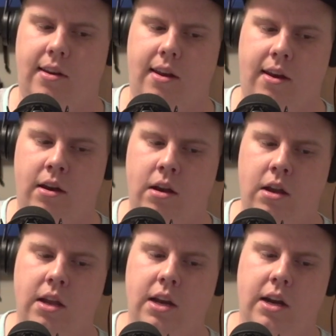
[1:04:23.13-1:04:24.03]
today.
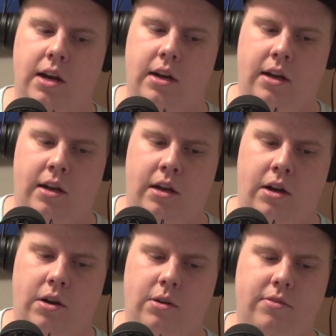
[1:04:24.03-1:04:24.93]

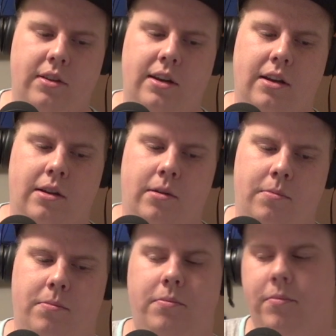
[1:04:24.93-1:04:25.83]
Hopefully we're
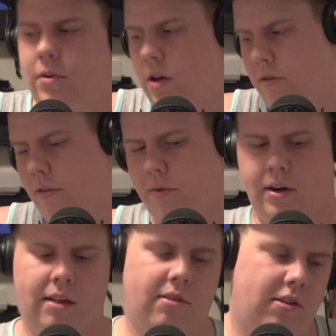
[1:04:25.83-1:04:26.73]
going
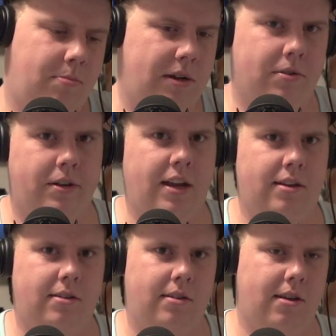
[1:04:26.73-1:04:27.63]
to have a special
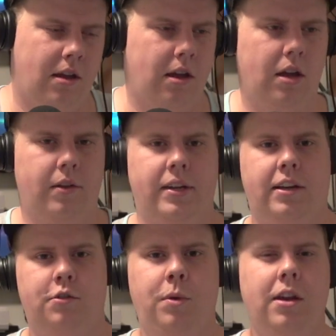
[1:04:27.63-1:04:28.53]
guest
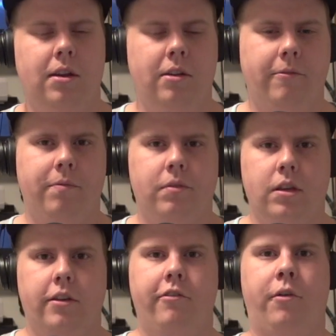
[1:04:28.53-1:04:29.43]
next week
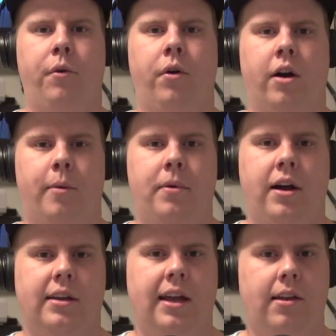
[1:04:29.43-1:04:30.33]
for our
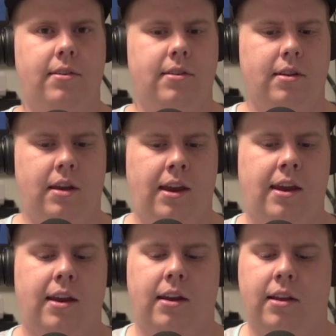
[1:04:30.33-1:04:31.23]
podcast.
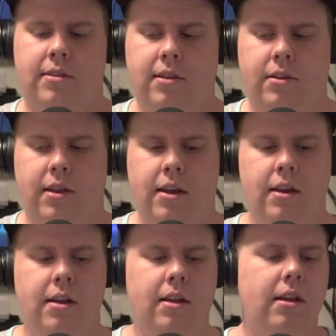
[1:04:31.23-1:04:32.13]
And until
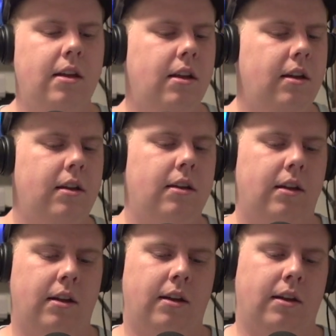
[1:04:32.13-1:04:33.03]
then,
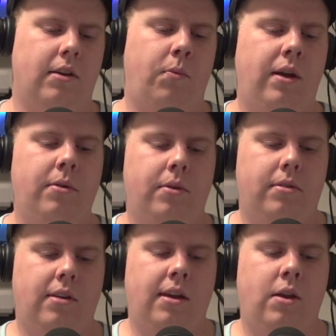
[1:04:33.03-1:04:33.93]
we will
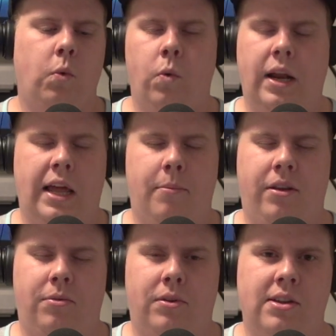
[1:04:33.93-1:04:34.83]
see what
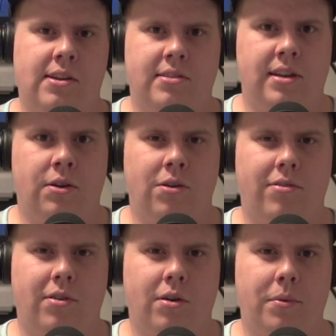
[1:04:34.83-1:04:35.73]
happens with Tennessee going
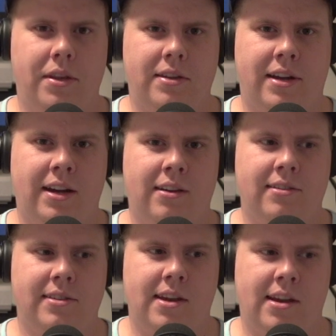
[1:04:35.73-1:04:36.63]
forward with the
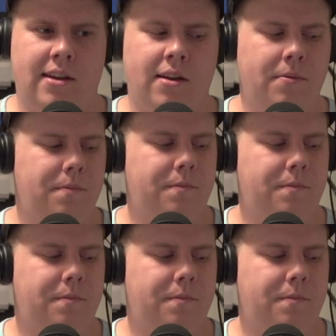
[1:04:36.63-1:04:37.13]
Titans. And